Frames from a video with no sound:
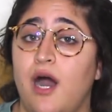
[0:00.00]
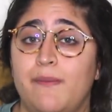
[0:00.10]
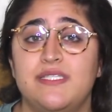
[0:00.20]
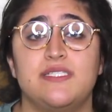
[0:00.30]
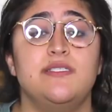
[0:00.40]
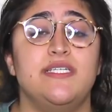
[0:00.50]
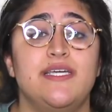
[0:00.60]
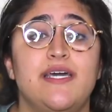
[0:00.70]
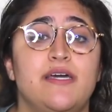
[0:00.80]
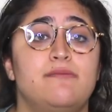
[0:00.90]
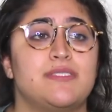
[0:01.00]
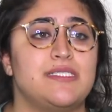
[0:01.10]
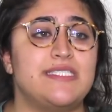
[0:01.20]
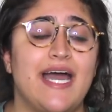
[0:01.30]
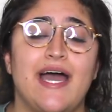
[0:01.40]
comments and DMs
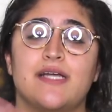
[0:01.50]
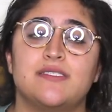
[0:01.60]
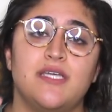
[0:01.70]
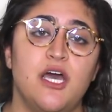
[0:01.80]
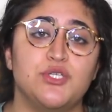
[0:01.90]
and texts.